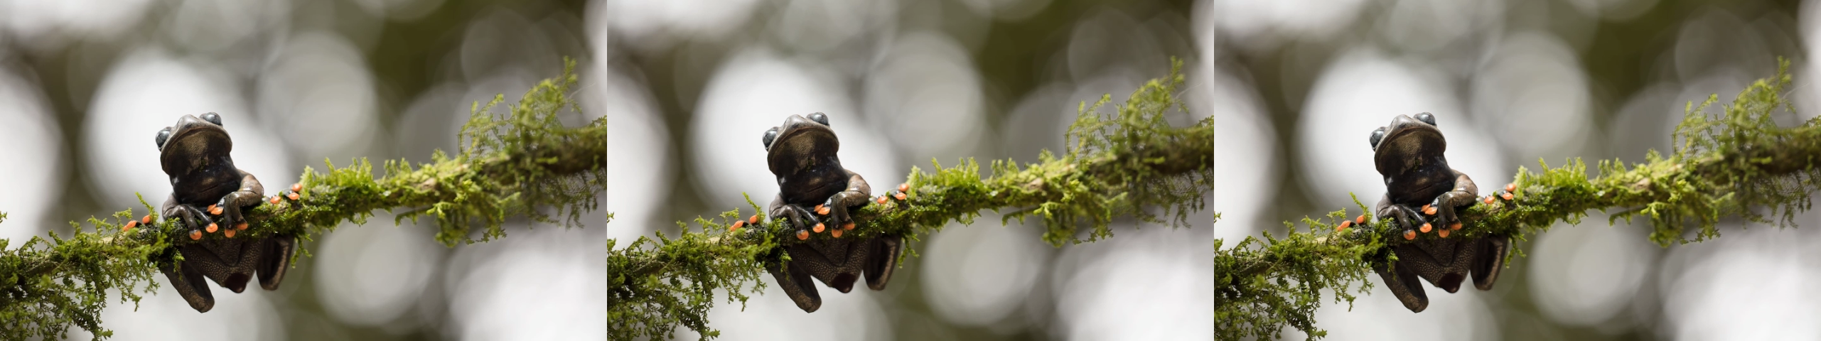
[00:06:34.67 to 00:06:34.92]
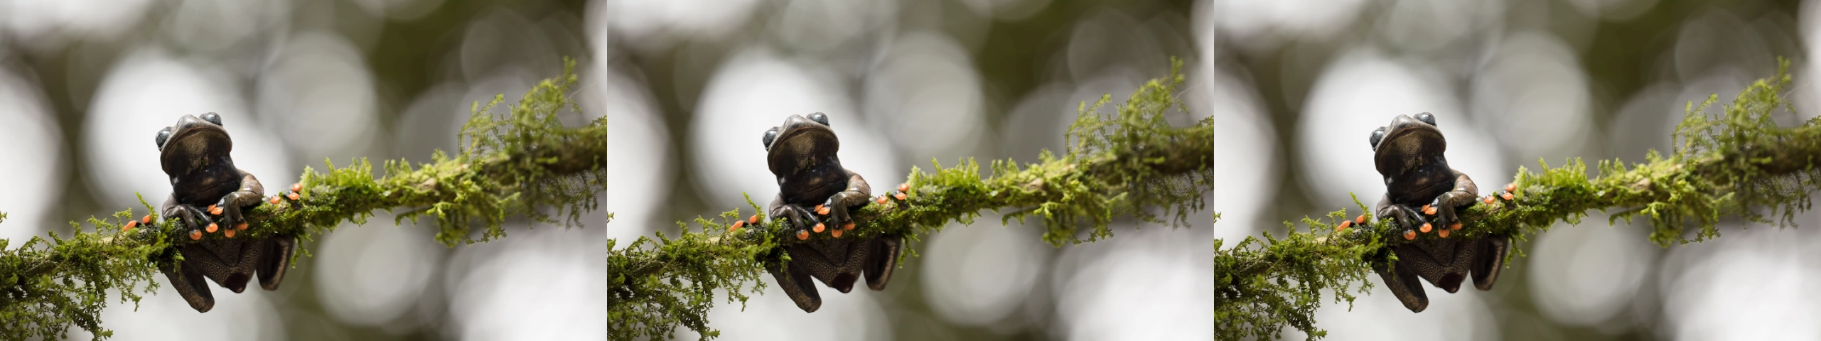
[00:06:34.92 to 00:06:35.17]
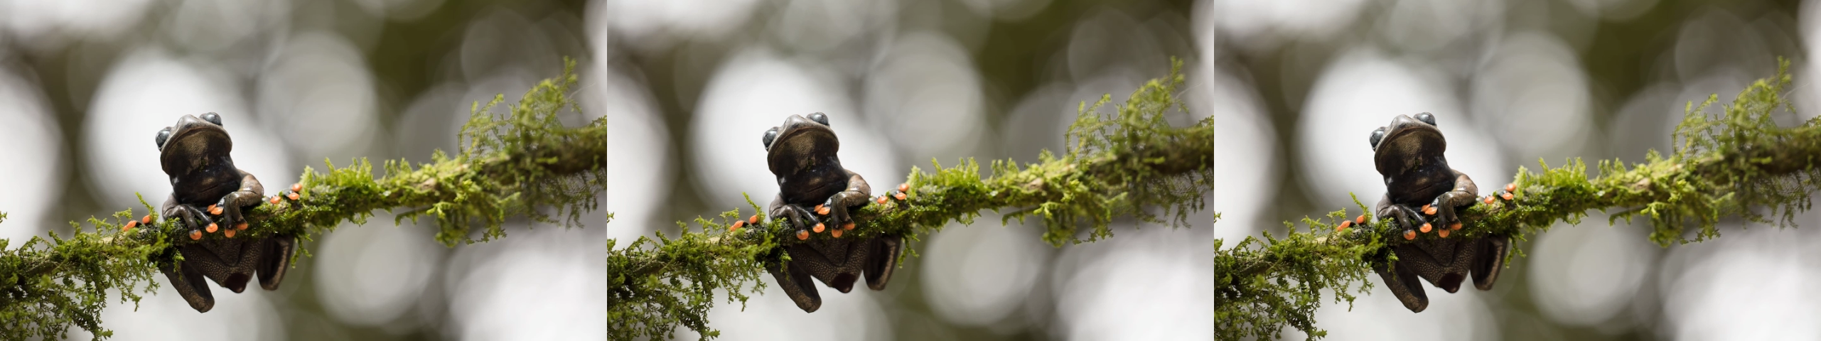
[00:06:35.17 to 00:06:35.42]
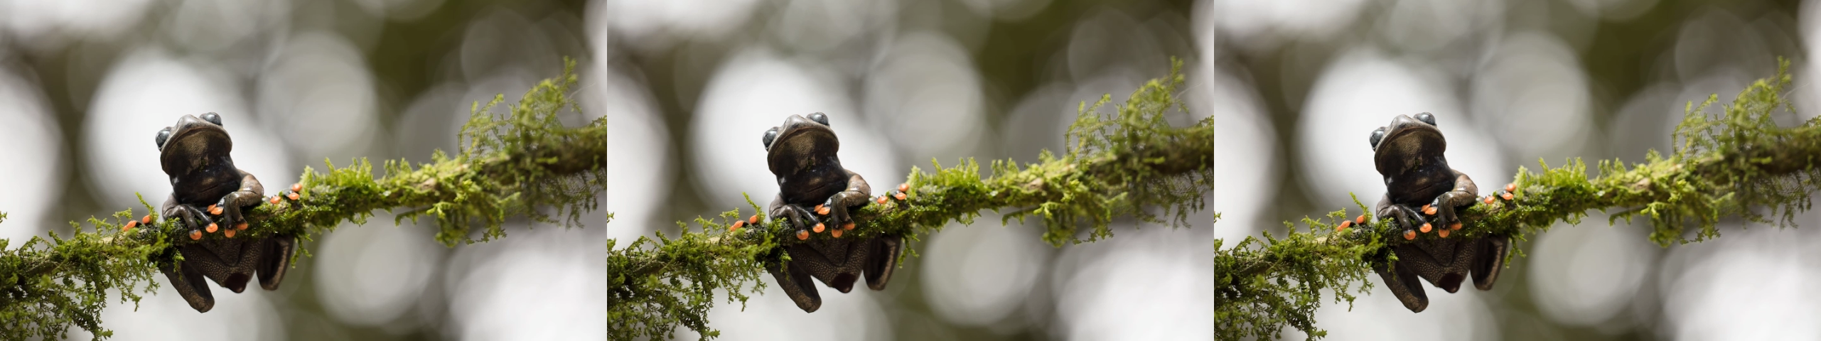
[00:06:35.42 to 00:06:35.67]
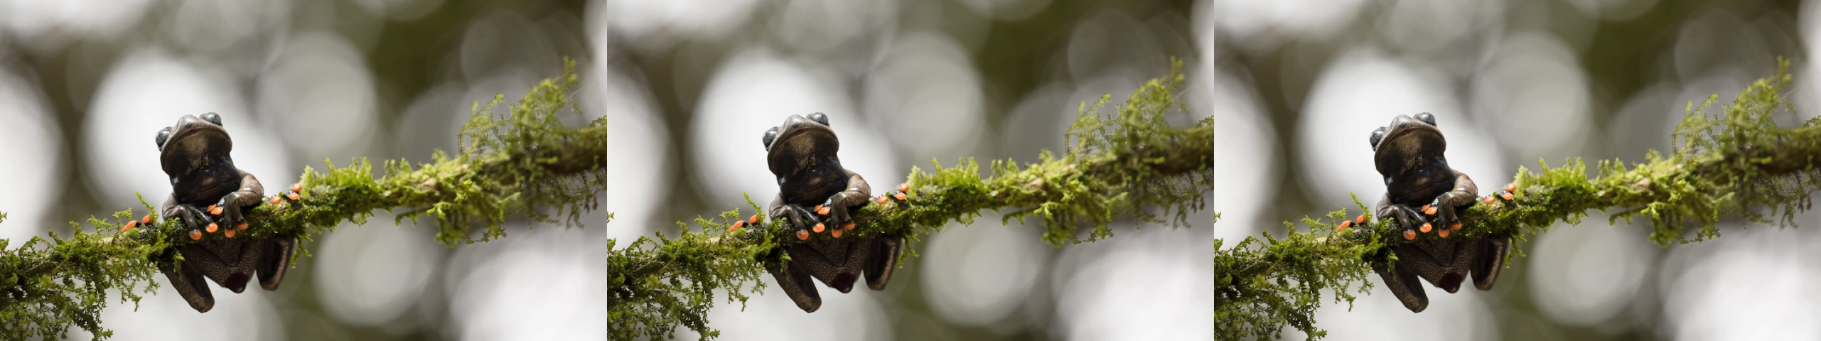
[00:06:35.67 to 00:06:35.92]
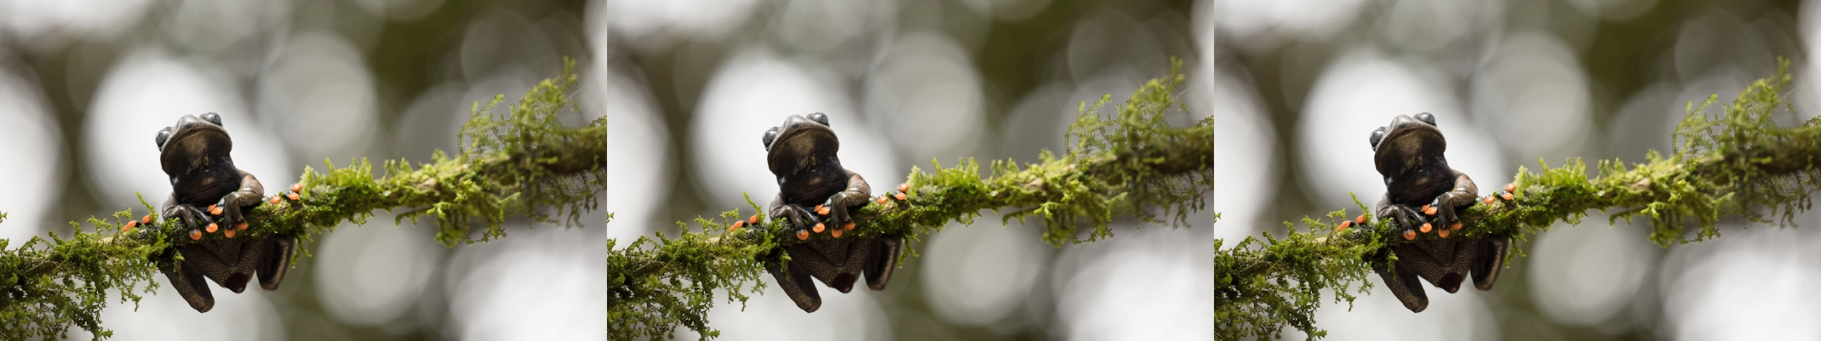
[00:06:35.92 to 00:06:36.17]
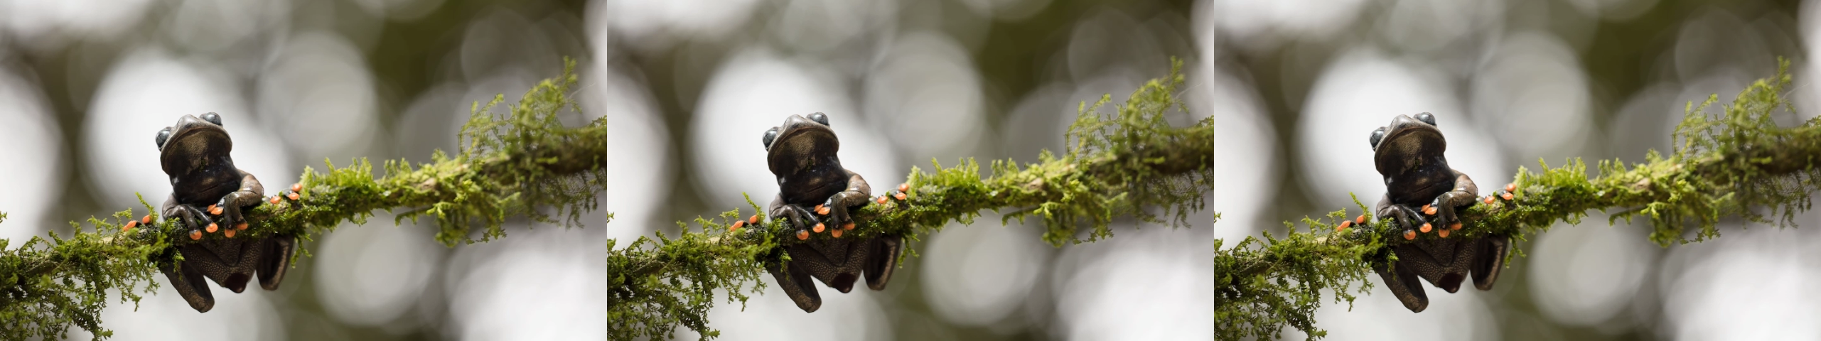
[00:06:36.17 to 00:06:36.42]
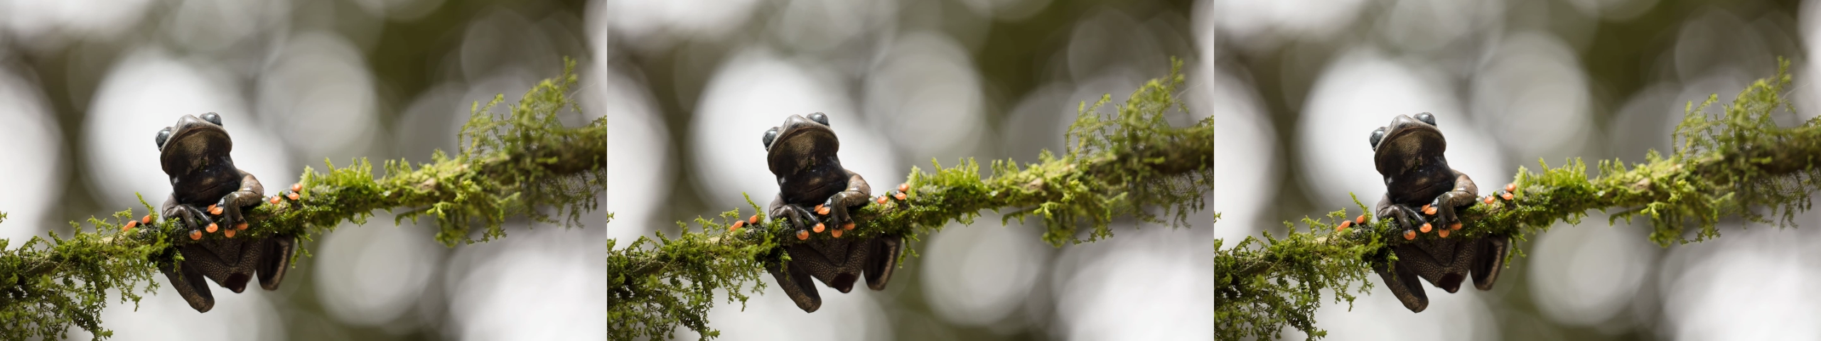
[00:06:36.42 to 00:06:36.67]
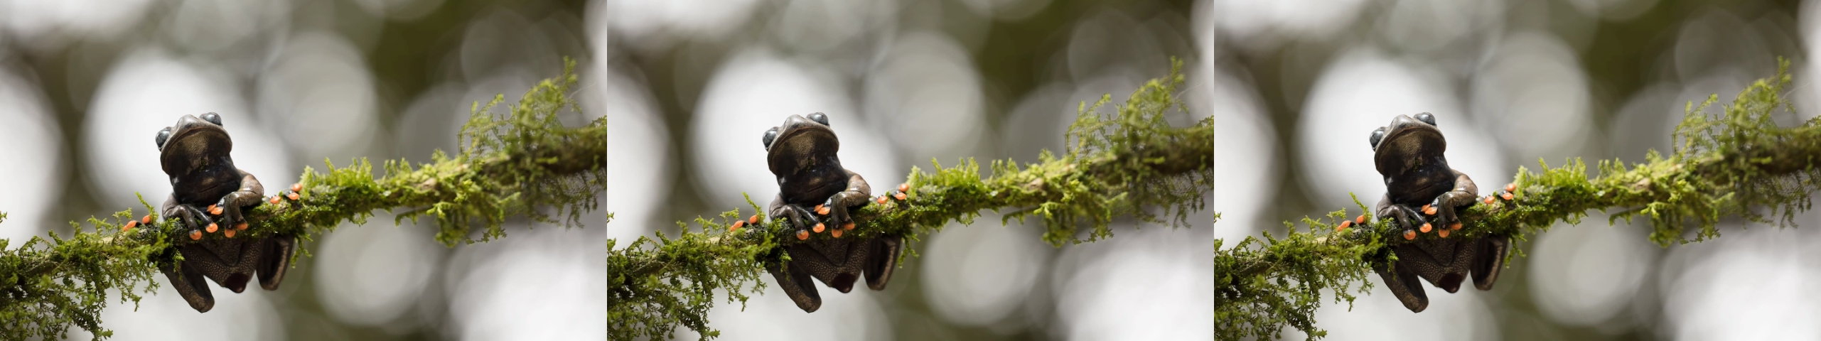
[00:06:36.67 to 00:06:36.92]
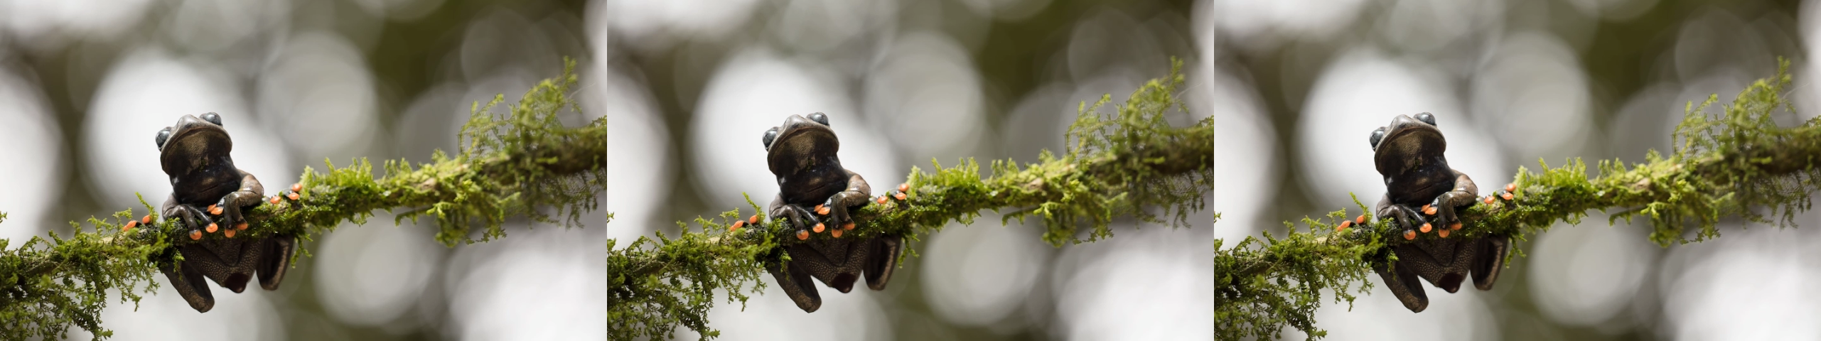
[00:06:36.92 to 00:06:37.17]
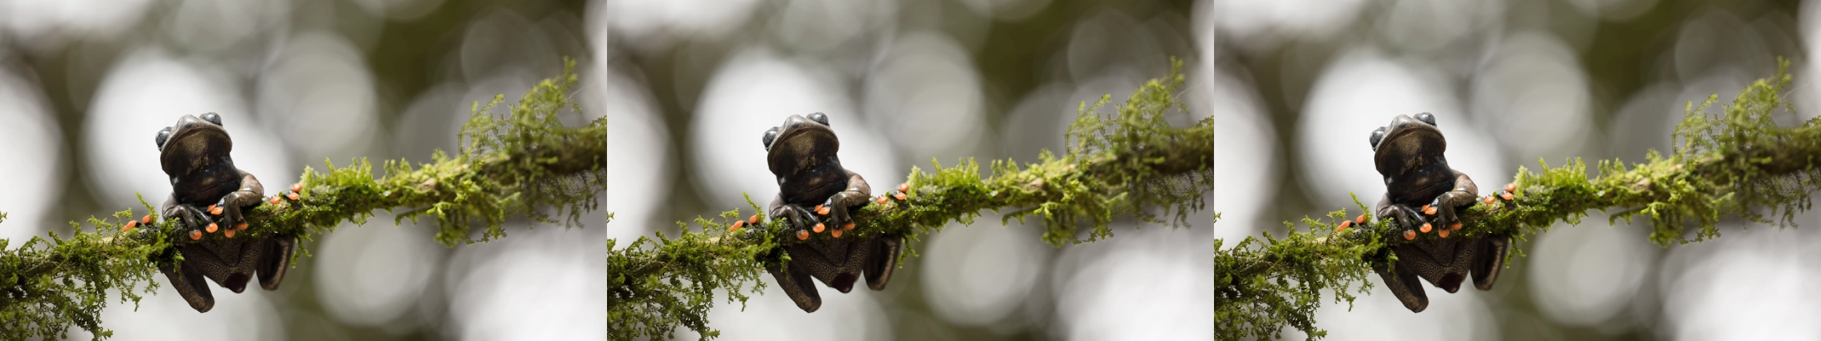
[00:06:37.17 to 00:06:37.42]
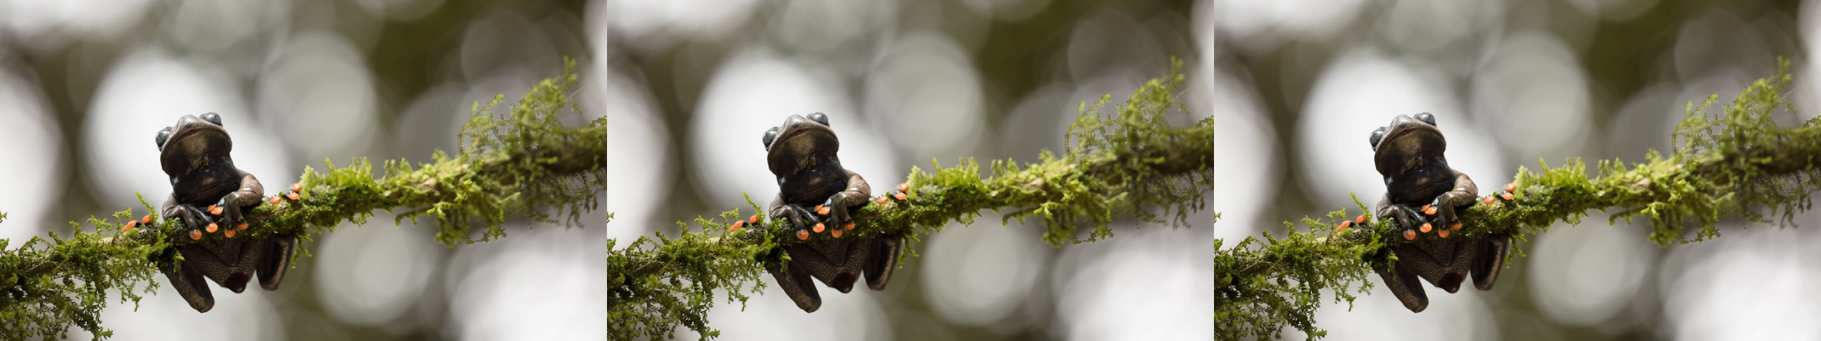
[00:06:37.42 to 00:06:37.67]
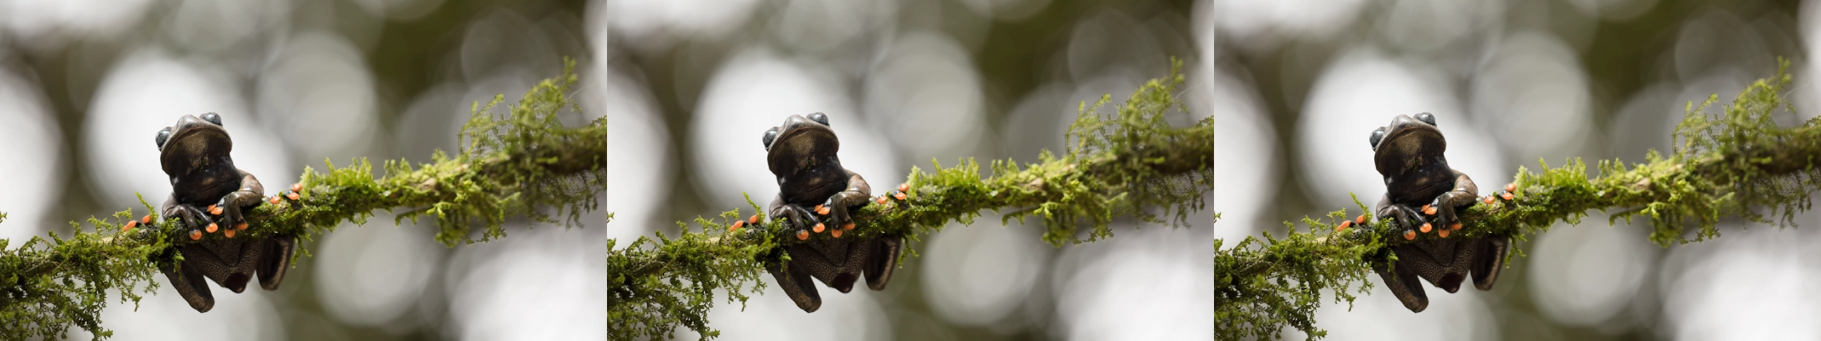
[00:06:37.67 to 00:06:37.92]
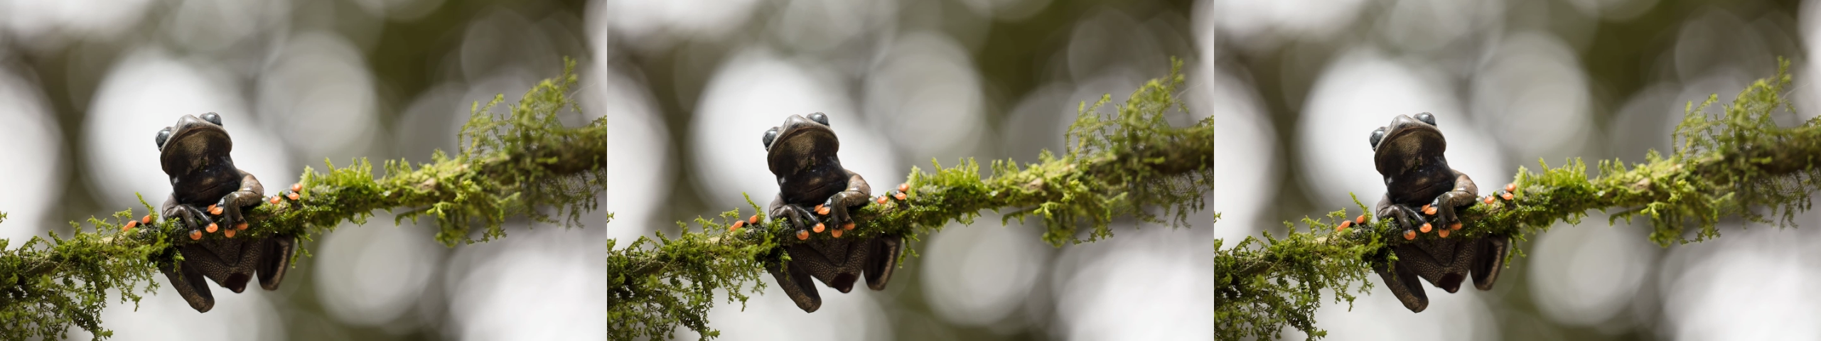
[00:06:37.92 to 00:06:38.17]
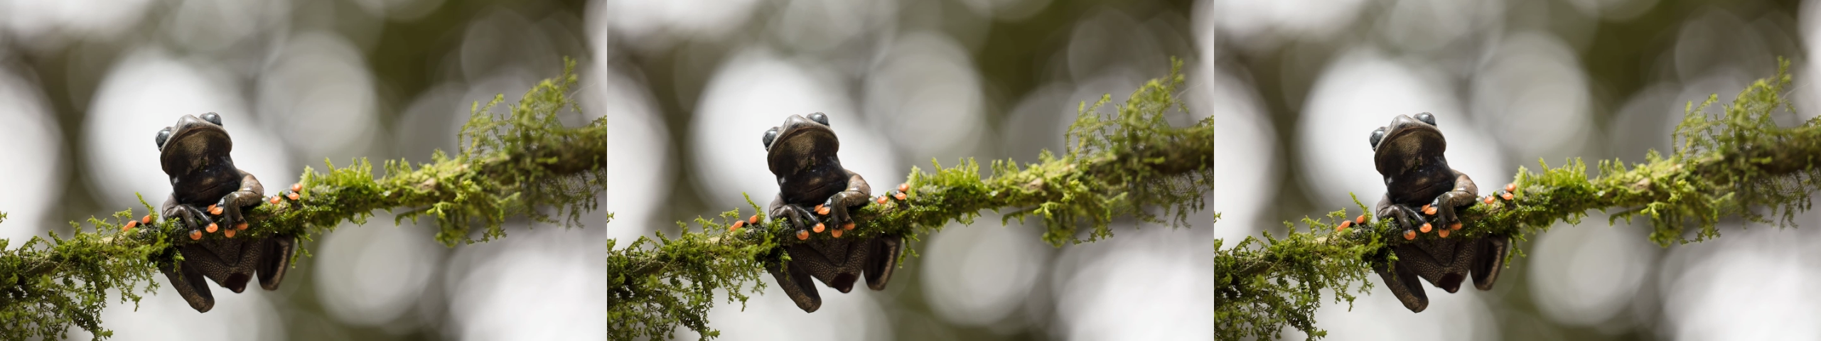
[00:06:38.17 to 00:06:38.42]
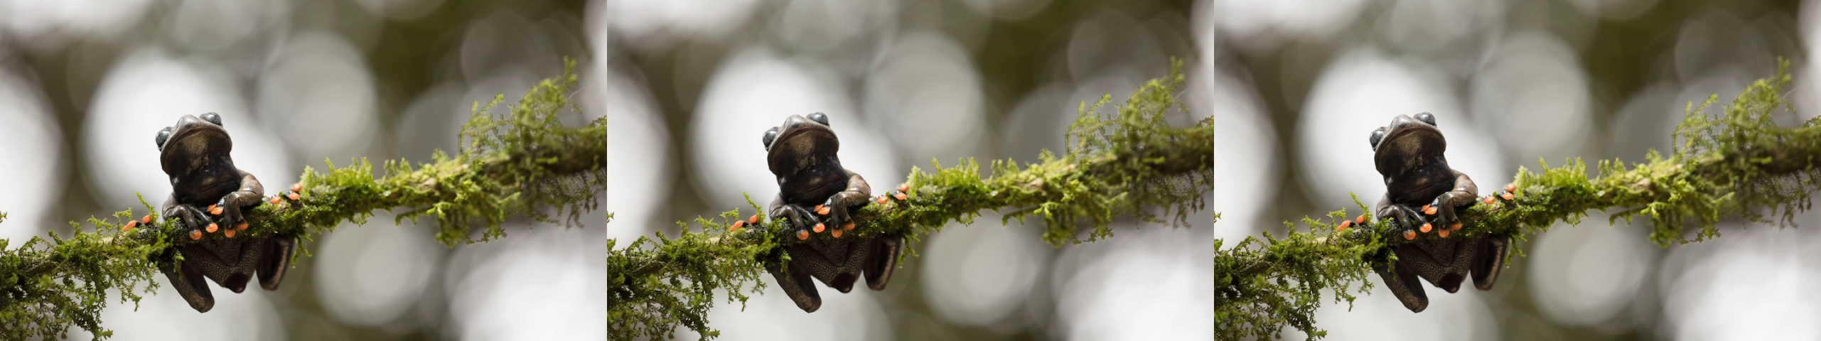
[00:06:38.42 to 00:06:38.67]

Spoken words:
Nobody's mouth can be seen.